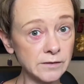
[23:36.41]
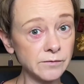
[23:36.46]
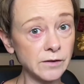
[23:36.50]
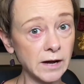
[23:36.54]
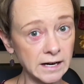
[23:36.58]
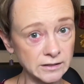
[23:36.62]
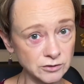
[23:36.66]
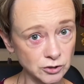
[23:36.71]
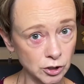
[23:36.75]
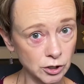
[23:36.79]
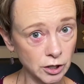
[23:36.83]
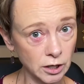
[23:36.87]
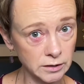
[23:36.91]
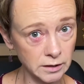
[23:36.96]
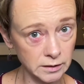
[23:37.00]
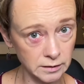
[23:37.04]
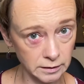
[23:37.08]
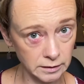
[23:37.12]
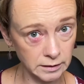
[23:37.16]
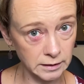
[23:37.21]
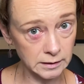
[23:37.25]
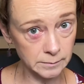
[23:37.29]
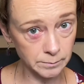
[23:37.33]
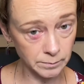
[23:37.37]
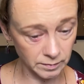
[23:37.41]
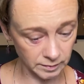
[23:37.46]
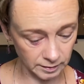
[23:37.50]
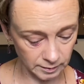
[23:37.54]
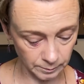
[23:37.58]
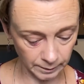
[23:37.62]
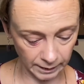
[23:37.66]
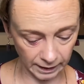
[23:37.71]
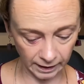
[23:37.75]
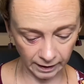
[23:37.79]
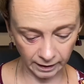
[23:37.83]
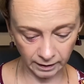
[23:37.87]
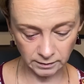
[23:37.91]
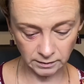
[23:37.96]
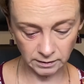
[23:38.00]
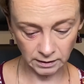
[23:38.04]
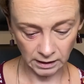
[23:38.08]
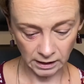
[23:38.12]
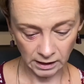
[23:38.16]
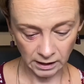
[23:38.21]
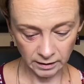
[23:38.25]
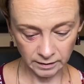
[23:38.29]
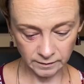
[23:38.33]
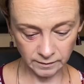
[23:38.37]
I actually got in an Ipsy bag.
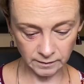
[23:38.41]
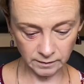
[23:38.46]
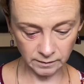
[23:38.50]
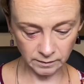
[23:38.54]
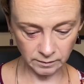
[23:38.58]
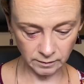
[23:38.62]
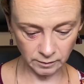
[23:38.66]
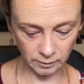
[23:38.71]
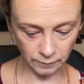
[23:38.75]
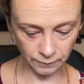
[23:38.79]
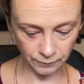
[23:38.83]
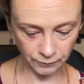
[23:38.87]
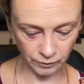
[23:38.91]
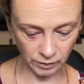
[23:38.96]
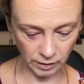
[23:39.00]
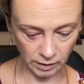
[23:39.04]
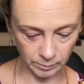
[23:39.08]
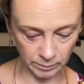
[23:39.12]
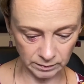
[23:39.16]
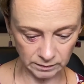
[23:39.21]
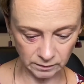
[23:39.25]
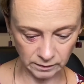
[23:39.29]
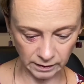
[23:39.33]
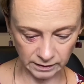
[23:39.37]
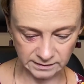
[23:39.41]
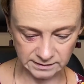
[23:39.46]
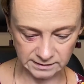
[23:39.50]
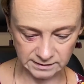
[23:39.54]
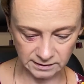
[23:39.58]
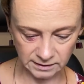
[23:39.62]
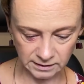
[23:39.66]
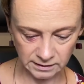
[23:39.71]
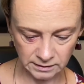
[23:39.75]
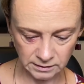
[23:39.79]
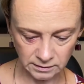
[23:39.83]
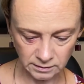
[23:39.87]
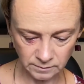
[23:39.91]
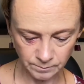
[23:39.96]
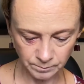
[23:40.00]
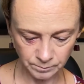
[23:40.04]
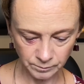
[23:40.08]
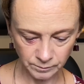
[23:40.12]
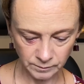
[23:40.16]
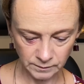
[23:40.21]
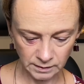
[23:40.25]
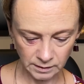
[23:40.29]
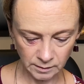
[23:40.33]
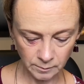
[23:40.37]
This is from Luxie
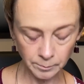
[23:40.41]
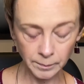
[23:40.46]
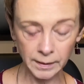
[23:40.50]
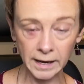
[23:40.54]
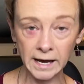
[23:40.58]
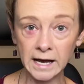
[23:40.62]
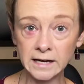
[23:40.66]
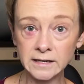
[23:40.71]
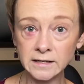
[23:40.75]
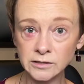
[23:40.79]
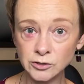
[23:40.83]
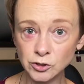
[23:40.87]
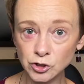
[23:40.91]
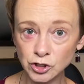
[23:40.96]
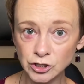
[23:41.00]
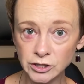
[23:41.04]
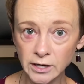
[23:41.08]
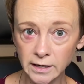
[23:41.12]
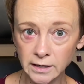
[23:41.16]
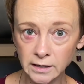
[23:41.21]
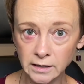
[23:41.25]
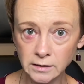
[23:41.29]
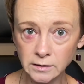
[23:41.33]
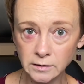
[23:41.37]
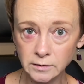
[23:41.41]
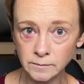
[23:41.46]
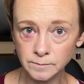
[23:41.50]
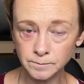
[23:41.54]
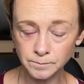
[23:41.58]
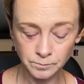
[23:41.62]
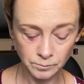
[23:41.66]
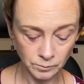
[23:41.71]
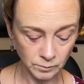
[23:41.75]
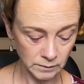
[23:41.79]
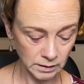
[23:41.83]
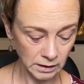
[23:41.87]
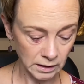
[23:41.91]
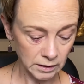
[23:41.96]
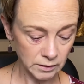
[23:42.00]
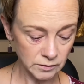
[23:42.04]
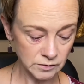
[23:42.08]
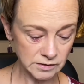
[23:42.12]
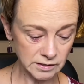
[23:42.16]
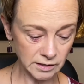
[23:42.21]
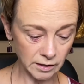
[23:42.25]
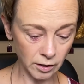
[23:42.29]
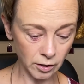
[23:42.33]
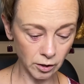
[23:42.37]
Pack and Shade.
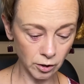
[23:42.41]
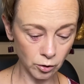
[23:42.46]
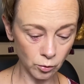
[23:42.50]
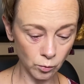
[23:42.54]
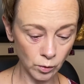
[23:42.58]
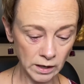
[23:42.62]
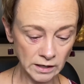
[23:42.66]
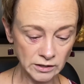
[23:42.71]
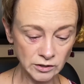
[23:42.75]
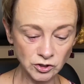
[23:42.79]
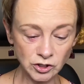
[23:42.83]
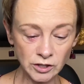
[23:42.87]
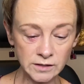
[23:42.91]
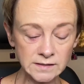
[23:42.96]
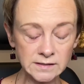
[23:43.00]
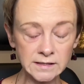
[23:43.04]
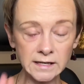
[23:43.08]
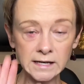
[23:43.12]
So just